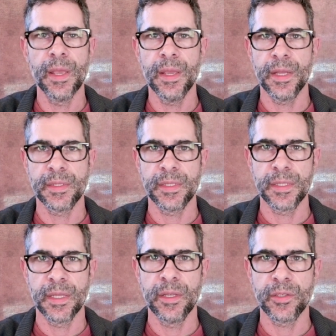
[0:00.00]
It's this
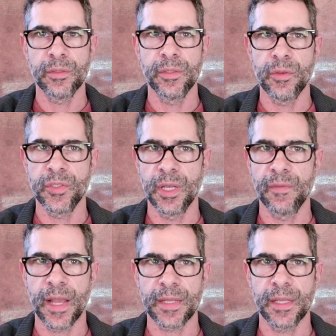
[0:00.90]
initial dosing of
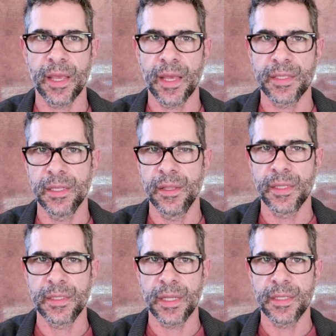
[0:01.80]
lactic acid that
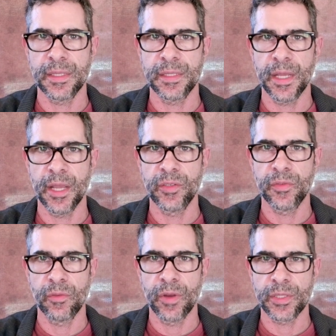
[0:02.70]
sets the stage for
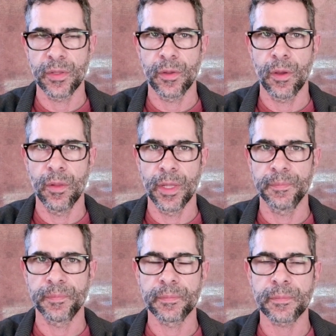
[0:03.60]
the rest of the colon.
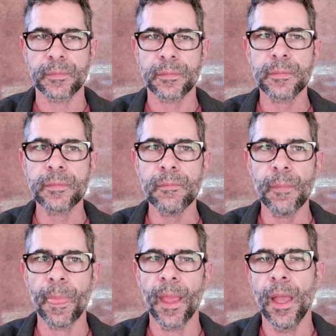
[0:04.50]

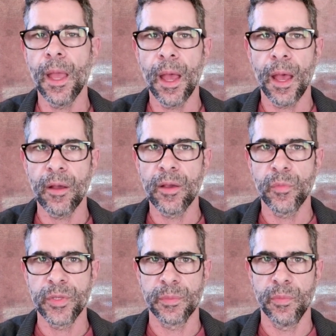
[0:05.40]
How can
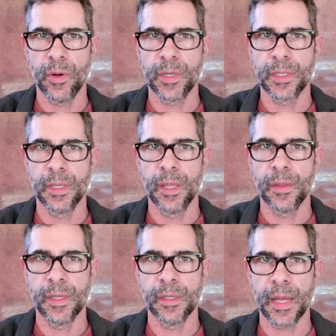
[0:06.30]
we support
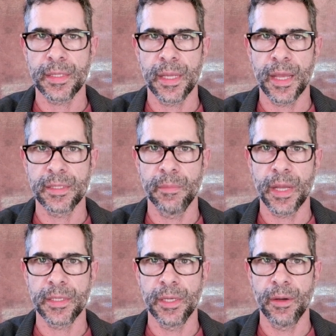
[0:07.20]
the lactic acid
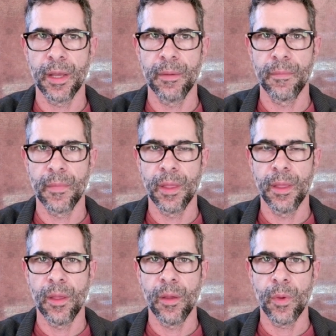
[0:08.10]
bacteria?
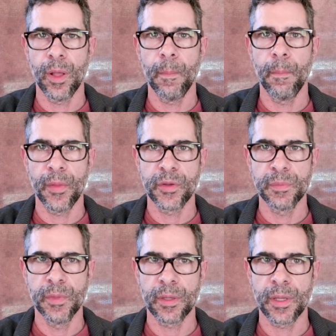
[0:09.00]
Well, mother's
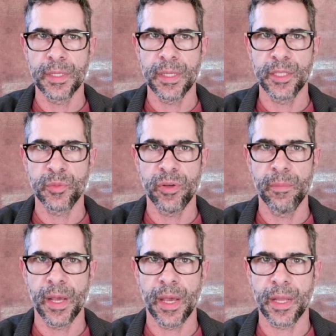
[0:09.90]
milk contains
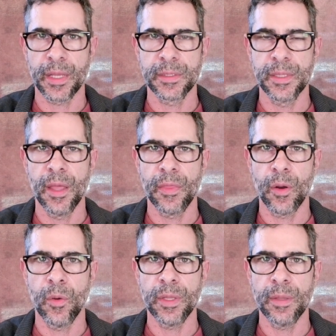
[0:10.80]
prebiotics that
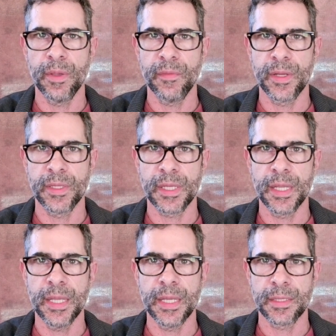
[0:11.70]
only Bifidus can
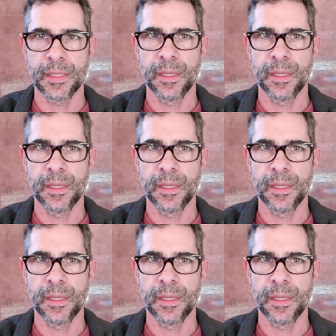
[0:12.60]
eat.